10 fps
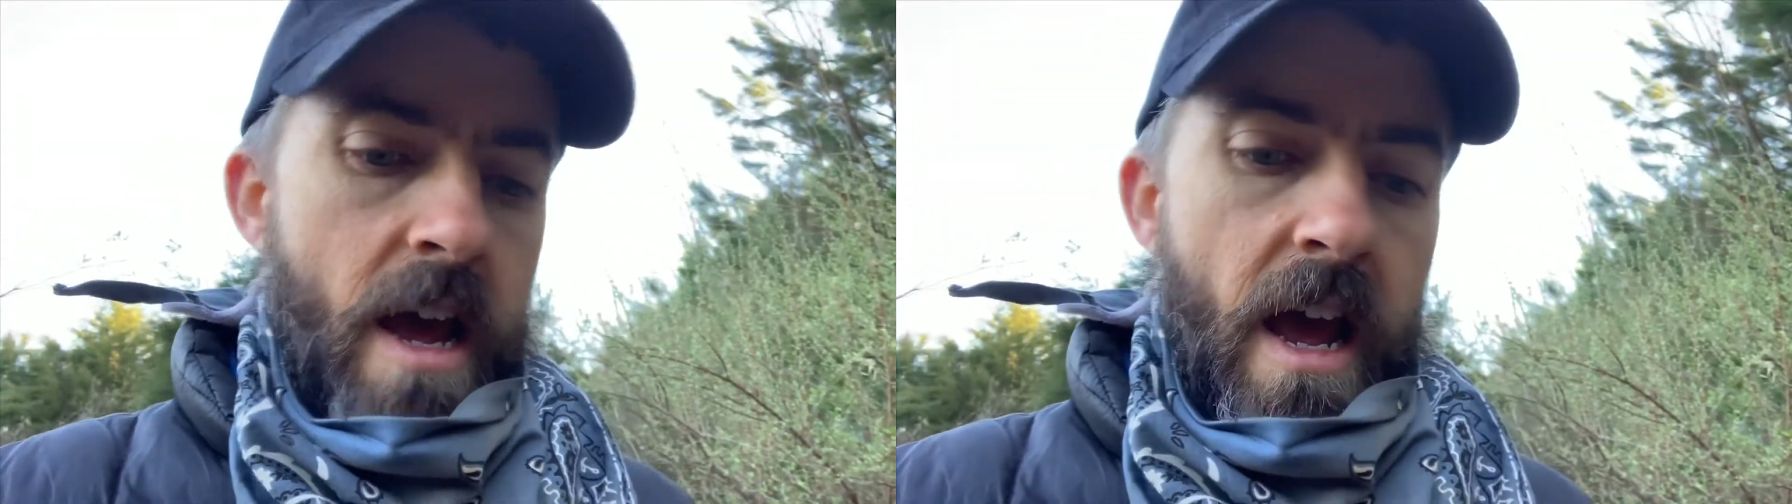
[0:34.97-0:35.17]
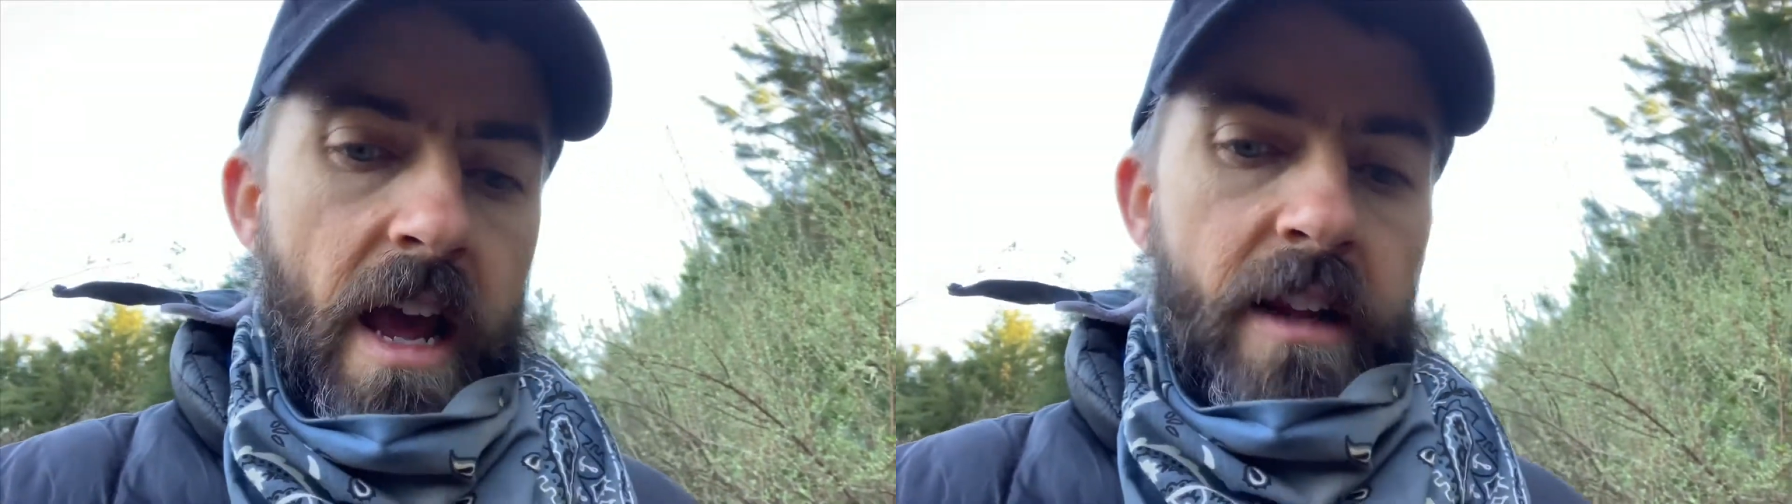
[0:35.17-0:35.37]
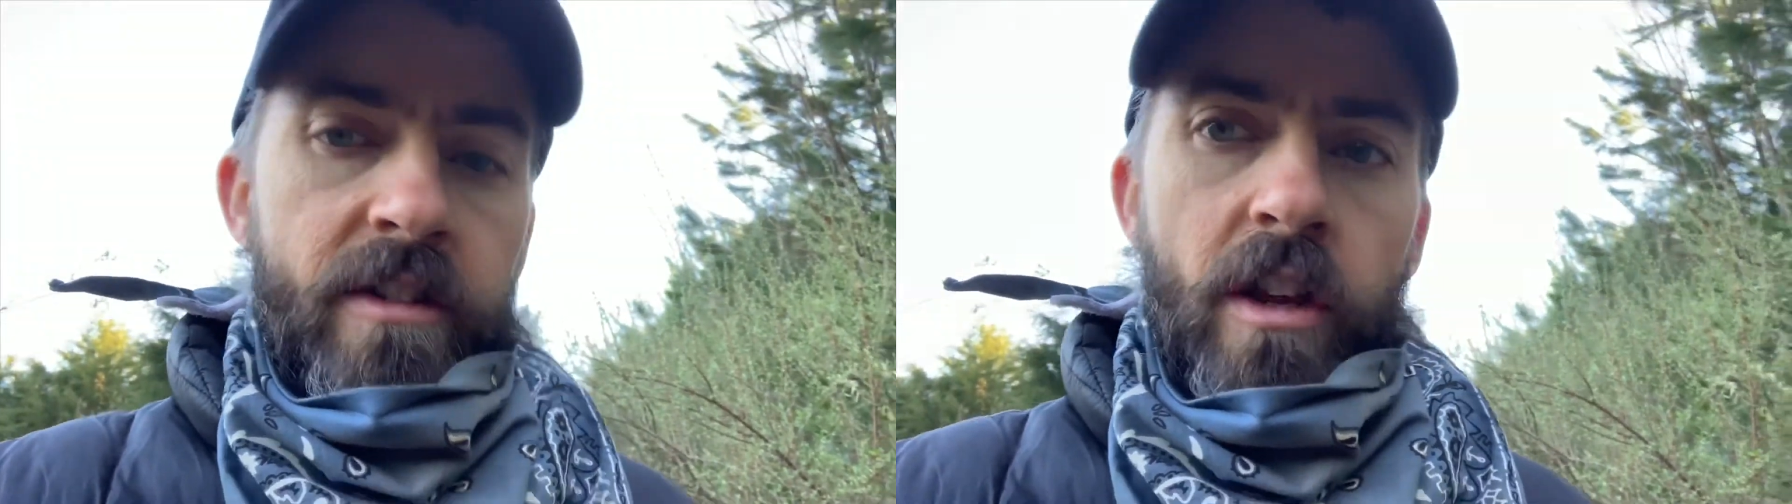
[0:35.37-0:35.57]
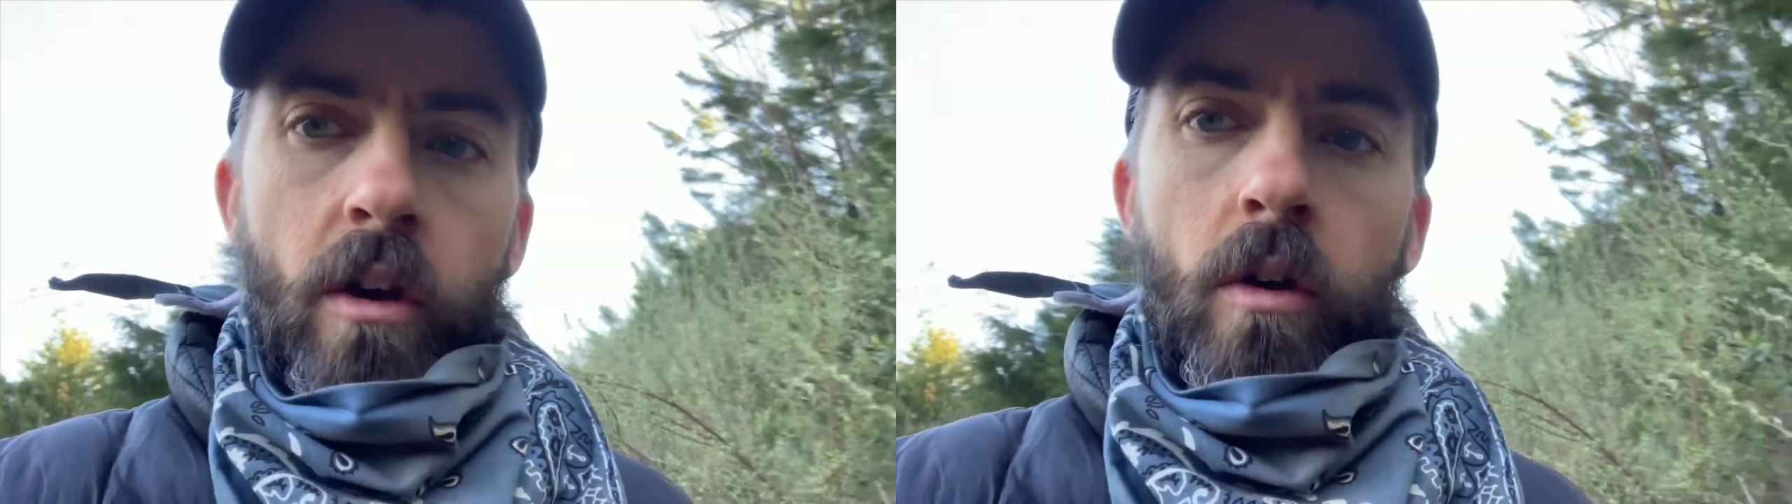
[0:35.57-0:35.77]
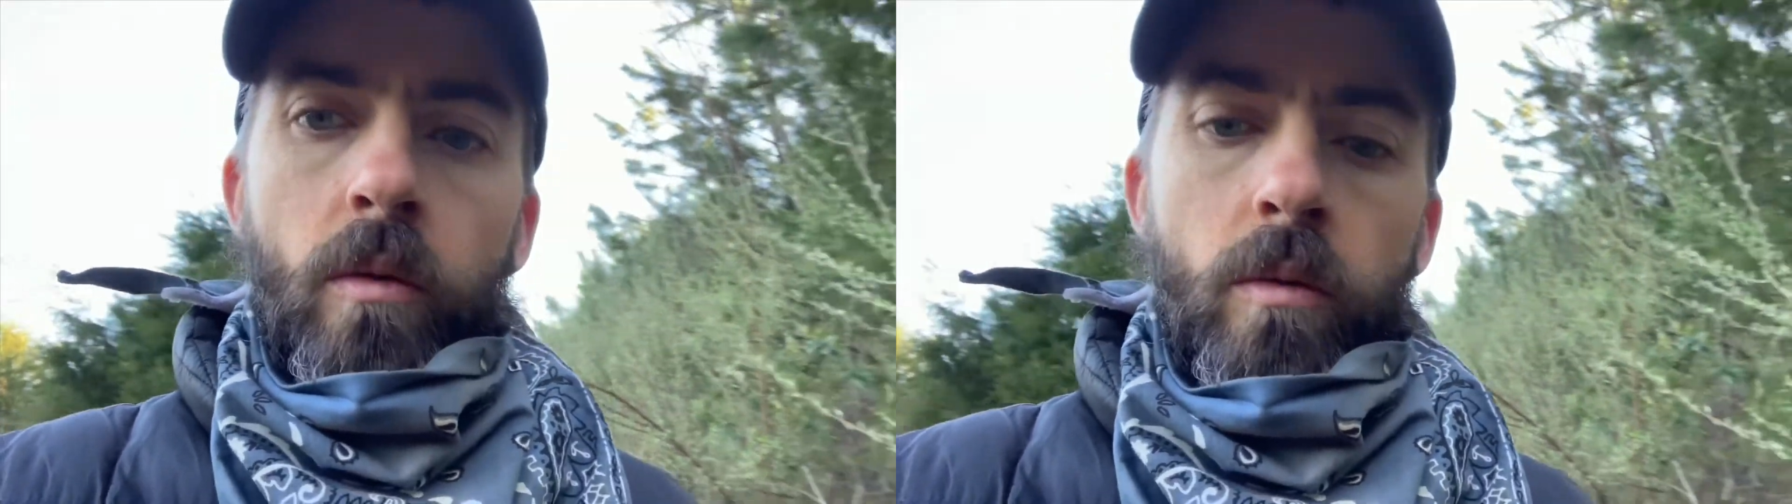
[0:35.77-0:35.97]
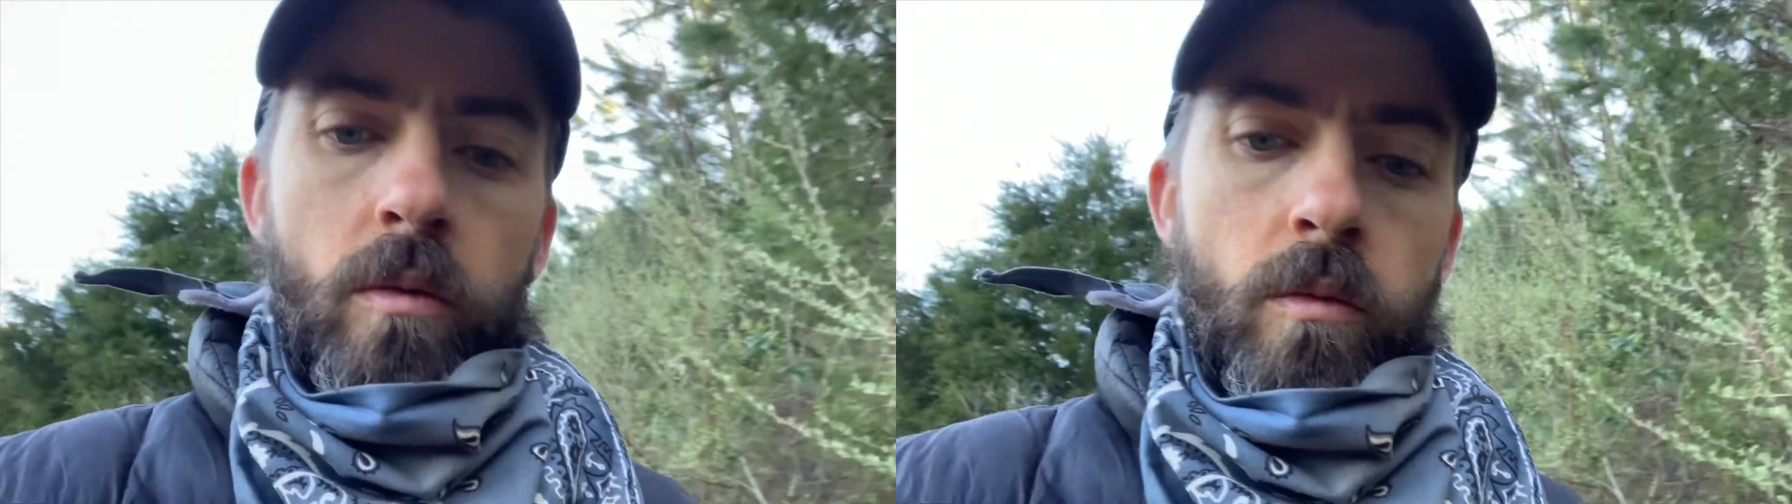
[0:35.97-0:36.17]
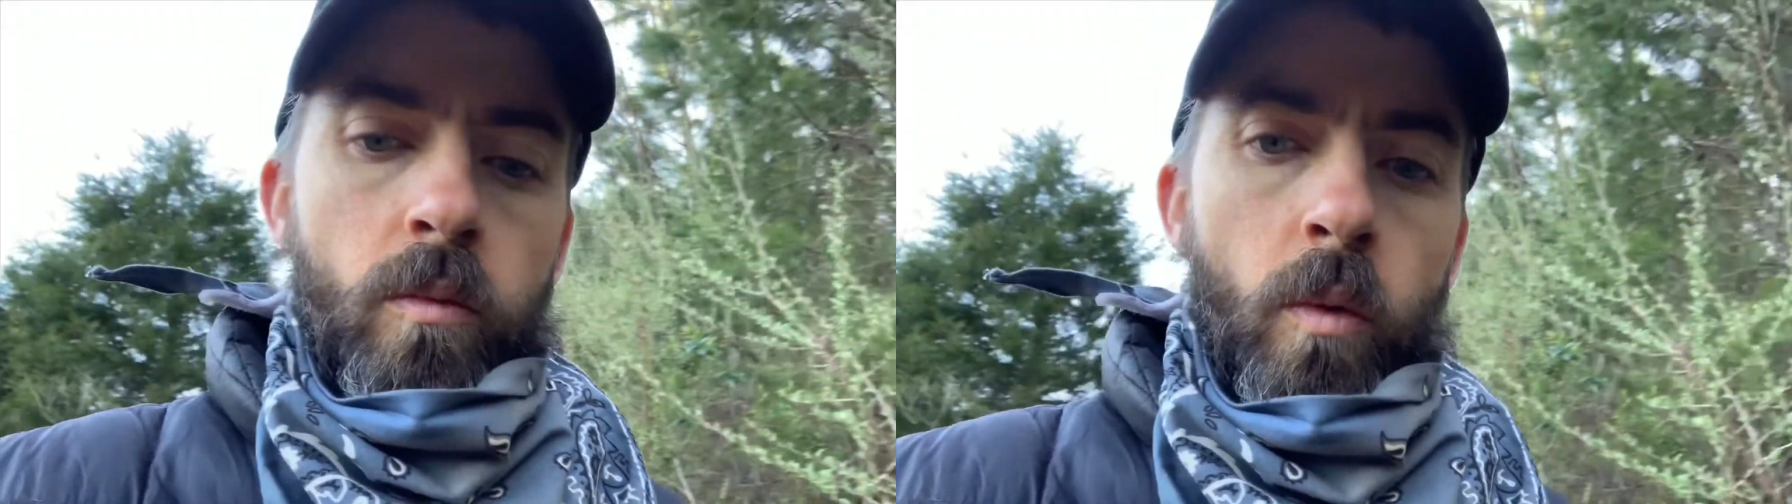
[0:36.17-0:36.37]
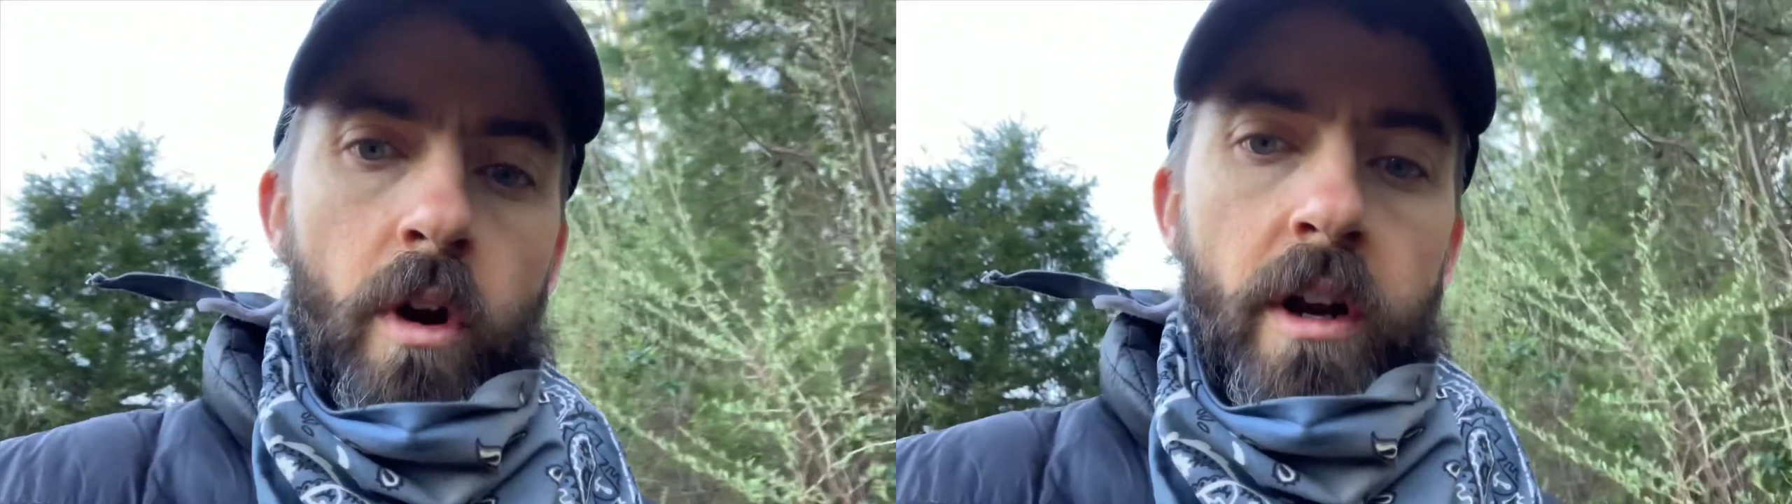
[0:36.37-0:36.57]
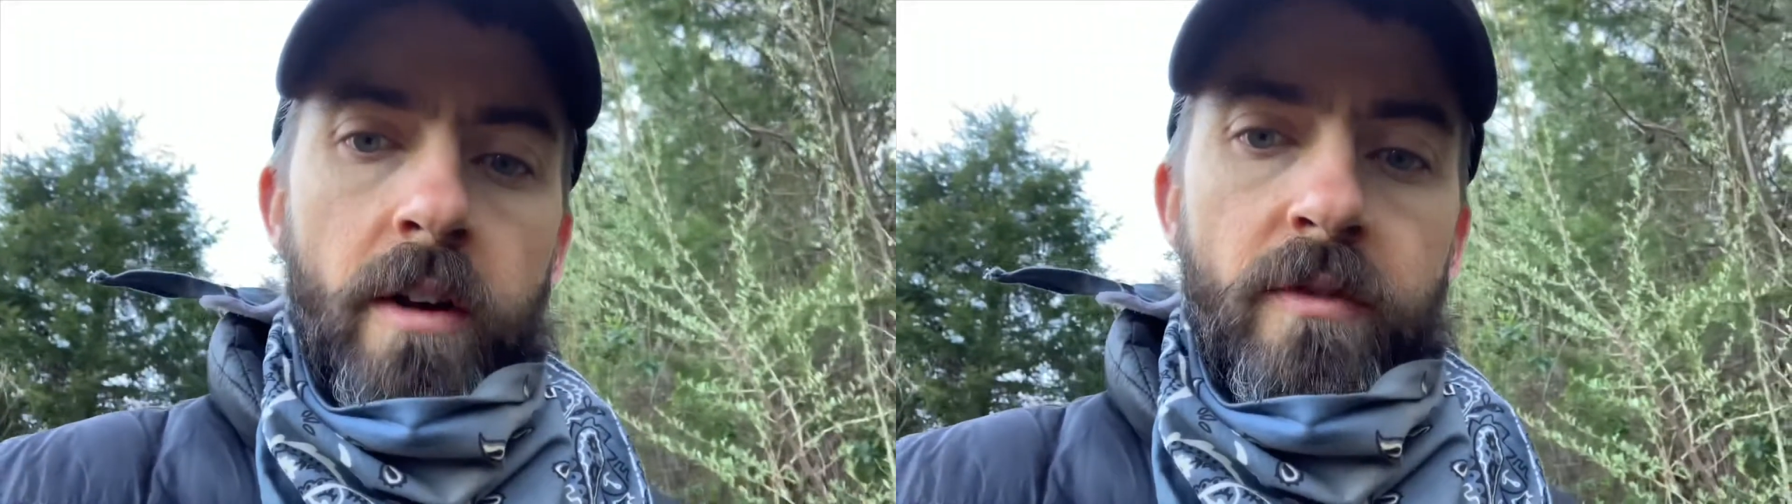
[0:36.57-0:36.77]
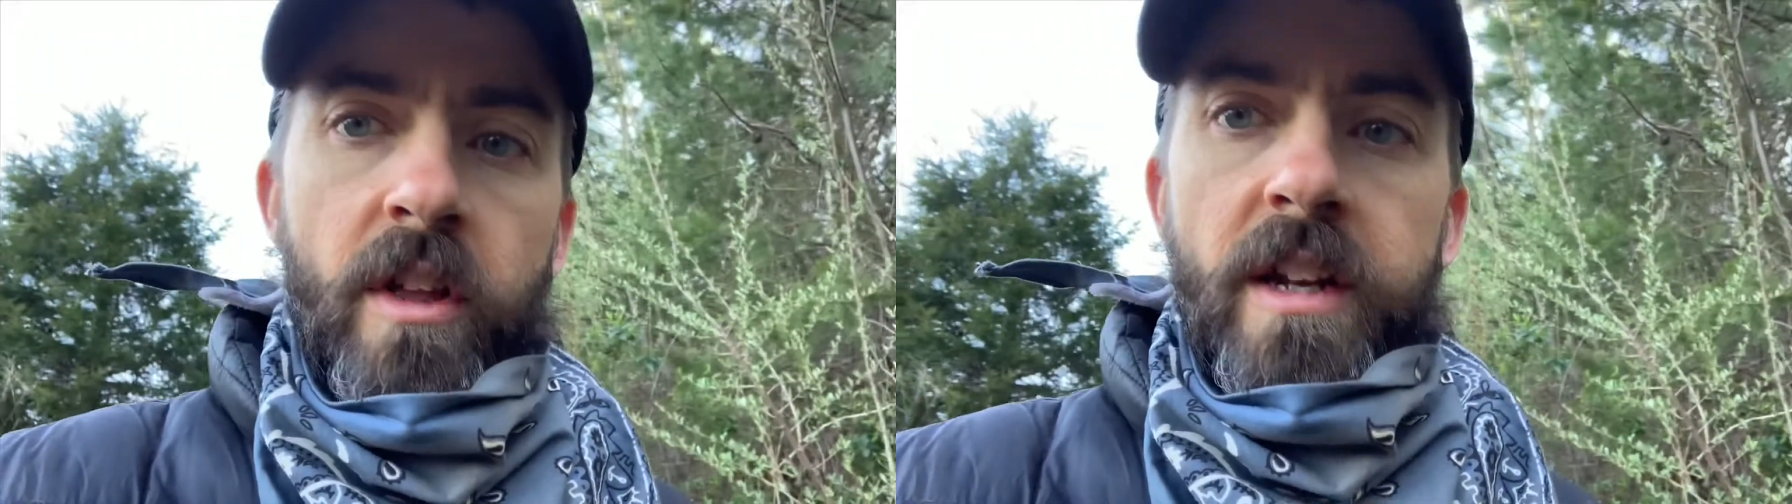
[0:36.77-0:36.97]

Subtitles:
And so one of the